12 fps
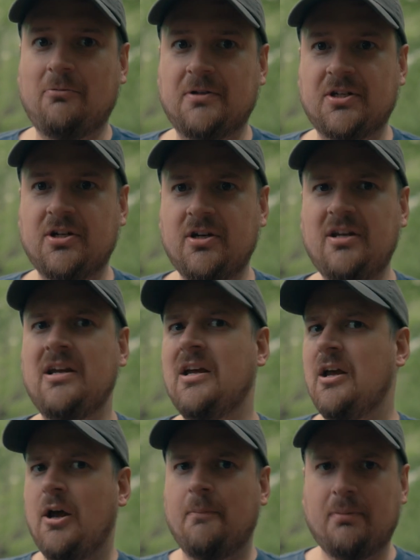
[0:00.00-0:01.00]
was good,
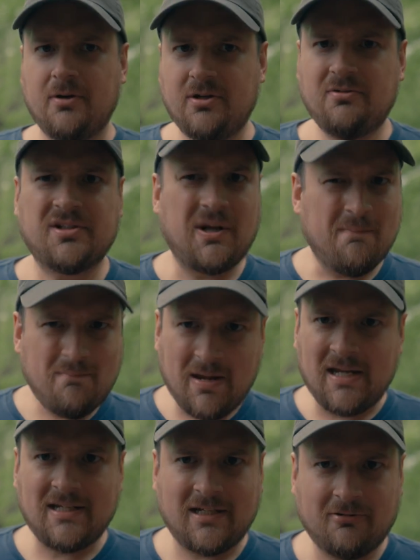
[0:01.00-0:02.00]
produced
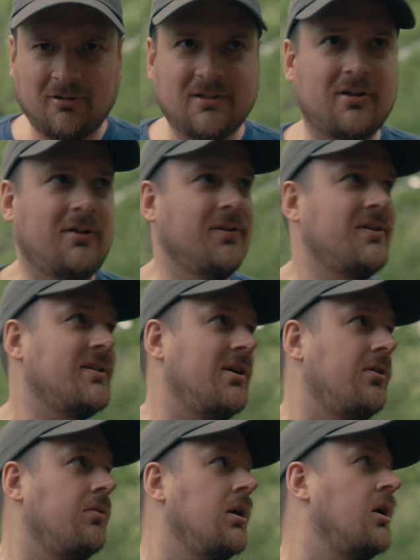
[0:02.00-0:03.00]
amazing results. So